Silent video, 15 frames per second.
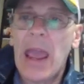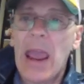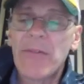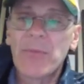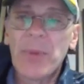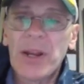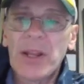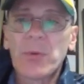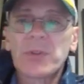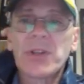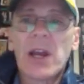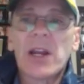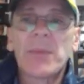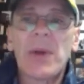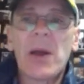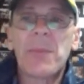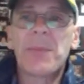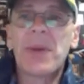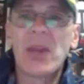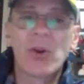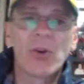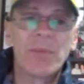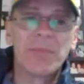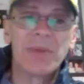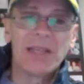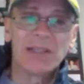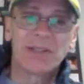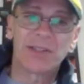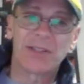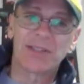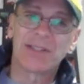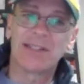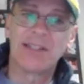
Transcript: Hey, everybody, we're talking about pyramids